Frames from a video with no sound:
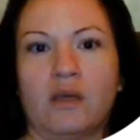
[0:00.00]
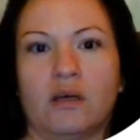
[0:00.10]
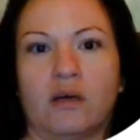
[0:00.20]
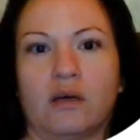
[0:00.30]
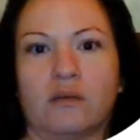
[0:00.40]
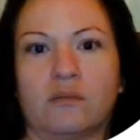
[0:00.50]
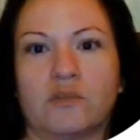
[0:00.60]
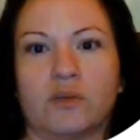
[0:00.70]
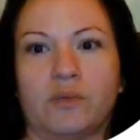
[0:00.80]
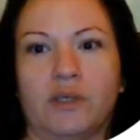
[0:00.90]

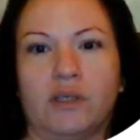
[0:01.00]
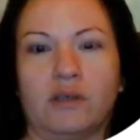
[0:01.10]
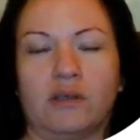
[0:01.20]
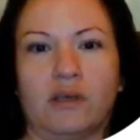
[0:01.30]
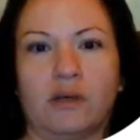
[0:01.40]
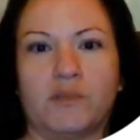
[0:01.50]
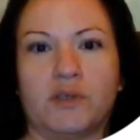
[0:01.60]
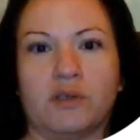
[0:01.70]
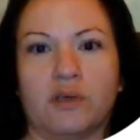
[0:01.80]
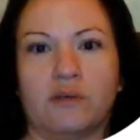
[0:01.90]
So we're going to
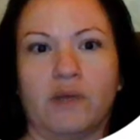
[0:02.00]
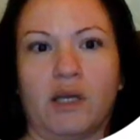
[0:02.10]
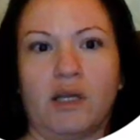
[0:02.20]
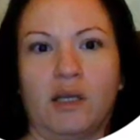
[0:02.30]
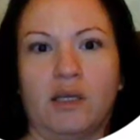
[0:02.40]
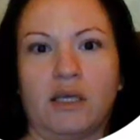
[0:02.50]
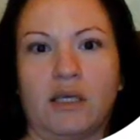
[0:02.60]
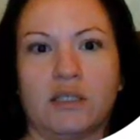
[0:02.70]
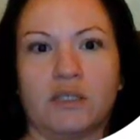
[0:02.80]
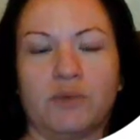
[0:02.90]
observe the Canadian
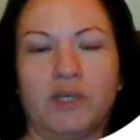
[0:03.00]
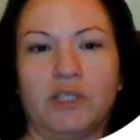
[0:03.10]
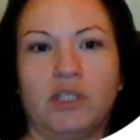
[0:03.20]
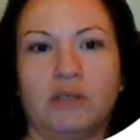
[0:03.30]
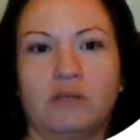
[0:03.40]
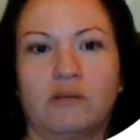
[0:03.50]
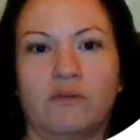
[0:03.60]
geese reaching